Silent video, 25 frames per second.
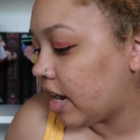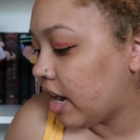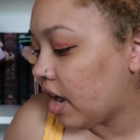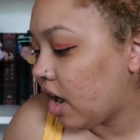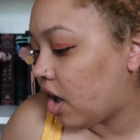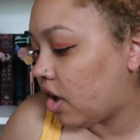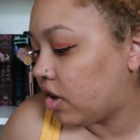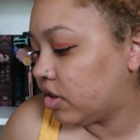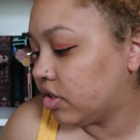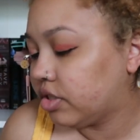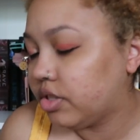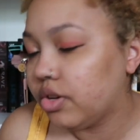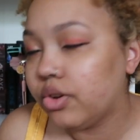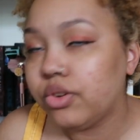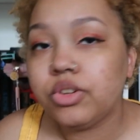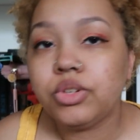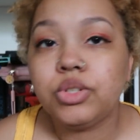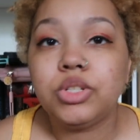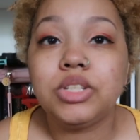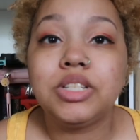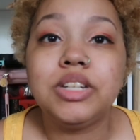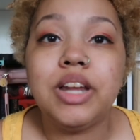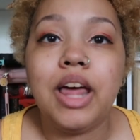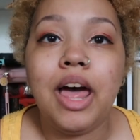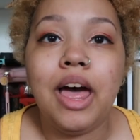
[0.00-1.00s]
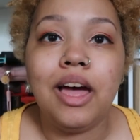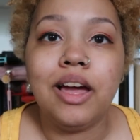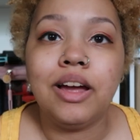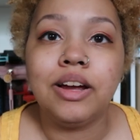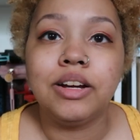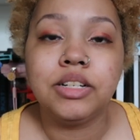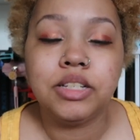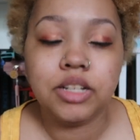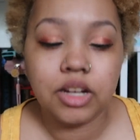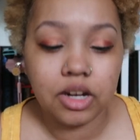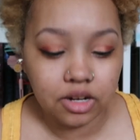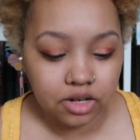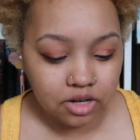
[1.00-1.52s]
I also
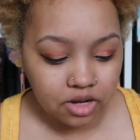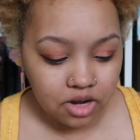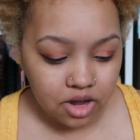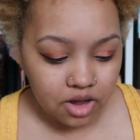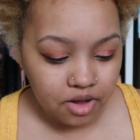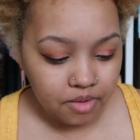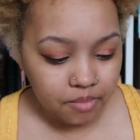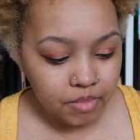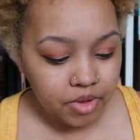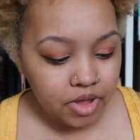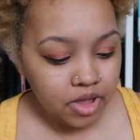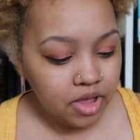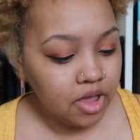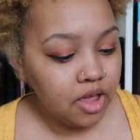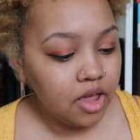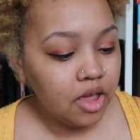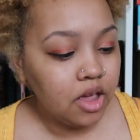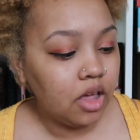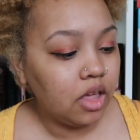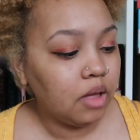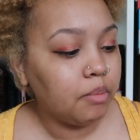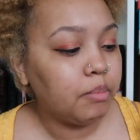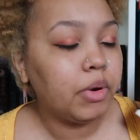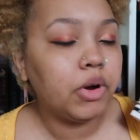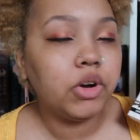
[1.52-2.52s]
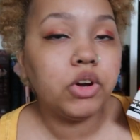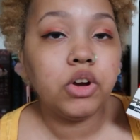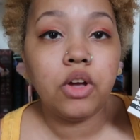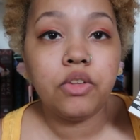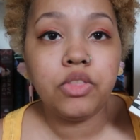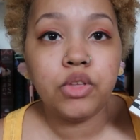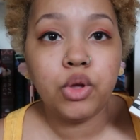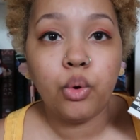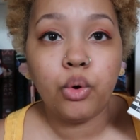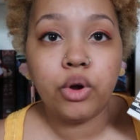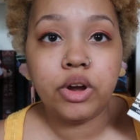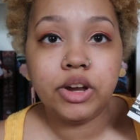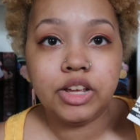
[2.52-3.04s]
snagged um, Murder on
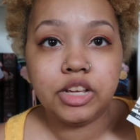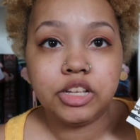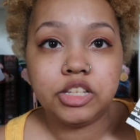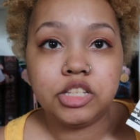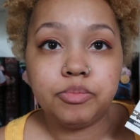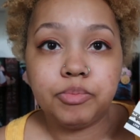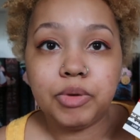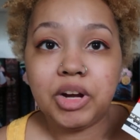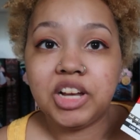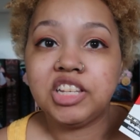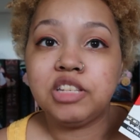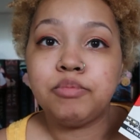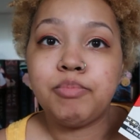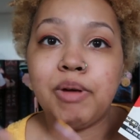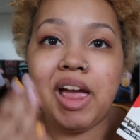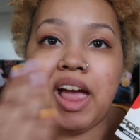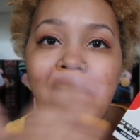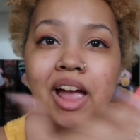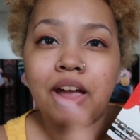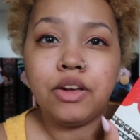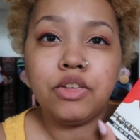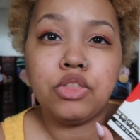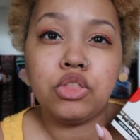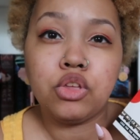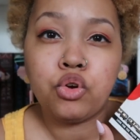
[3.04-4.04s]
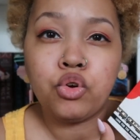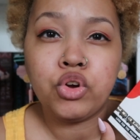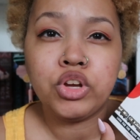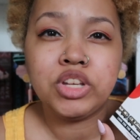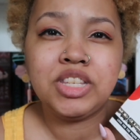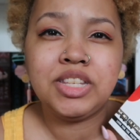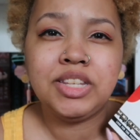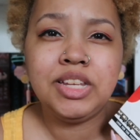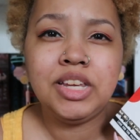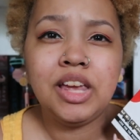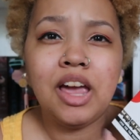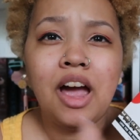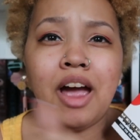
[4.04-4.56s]
the Orient Express by Agatha
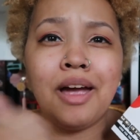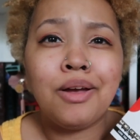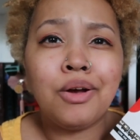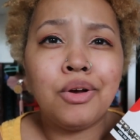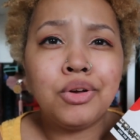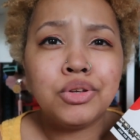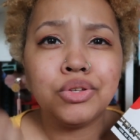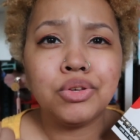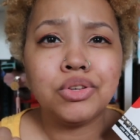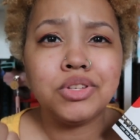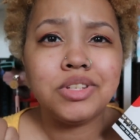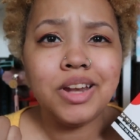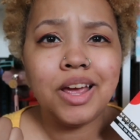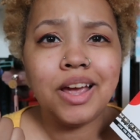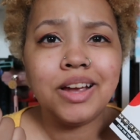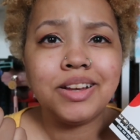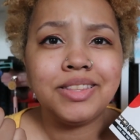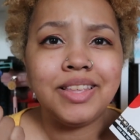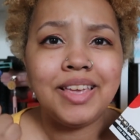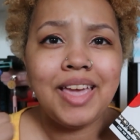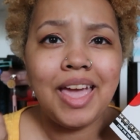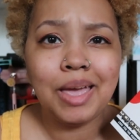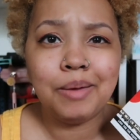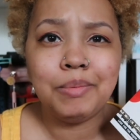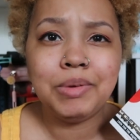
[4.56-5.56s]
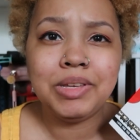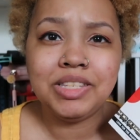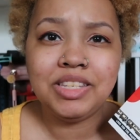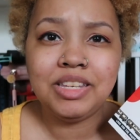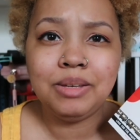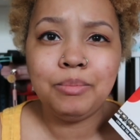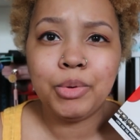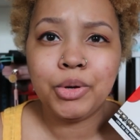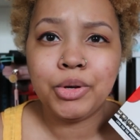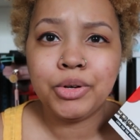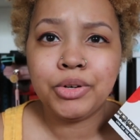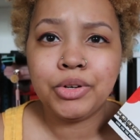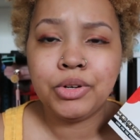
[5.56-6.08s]
Christie. I also snagged The ABC
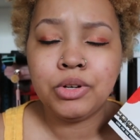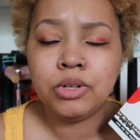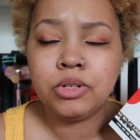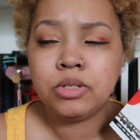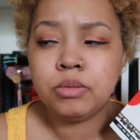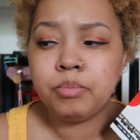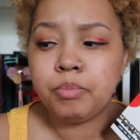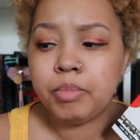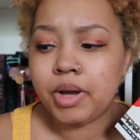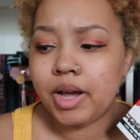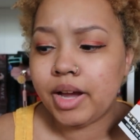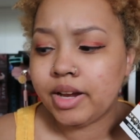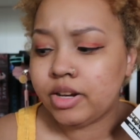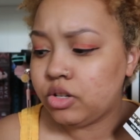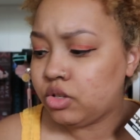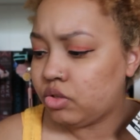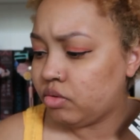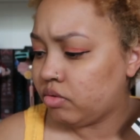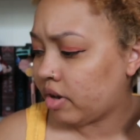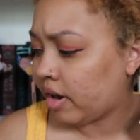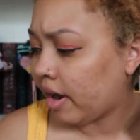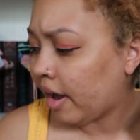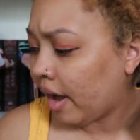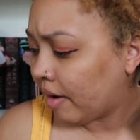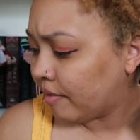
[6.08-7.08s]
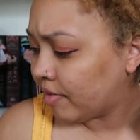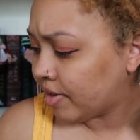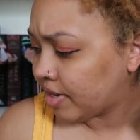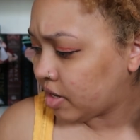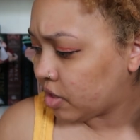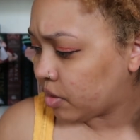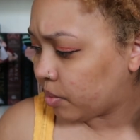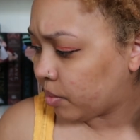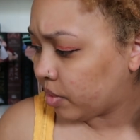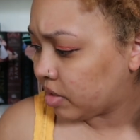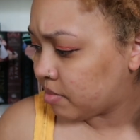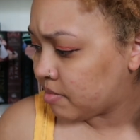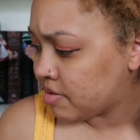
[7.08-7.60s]
Murders, but I do not have it
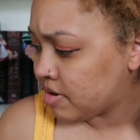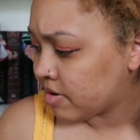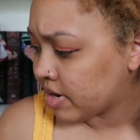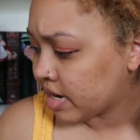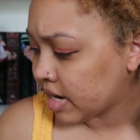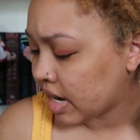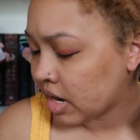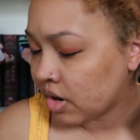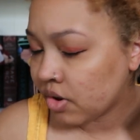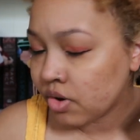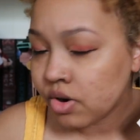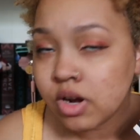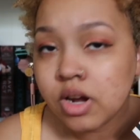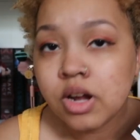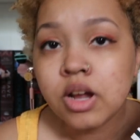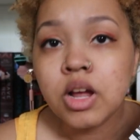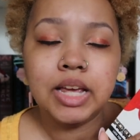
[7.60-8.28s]
here with me right now.